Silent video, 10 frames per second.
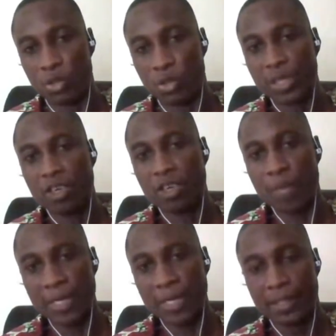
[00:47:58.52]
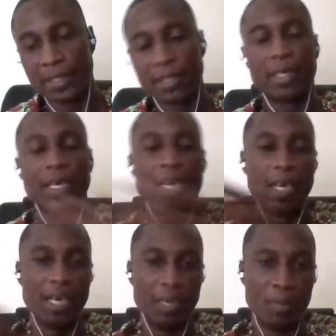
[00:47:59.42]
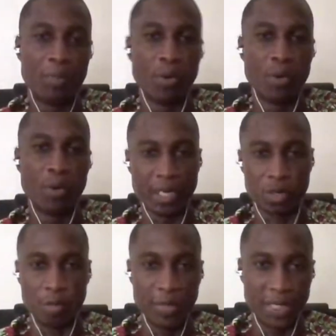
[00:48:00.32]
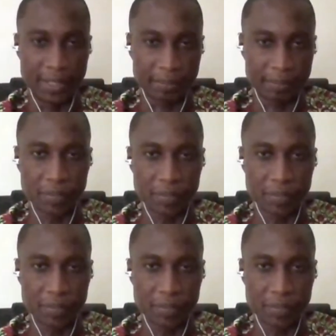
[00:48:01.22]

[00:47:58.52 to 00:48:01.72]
between government and people in a community.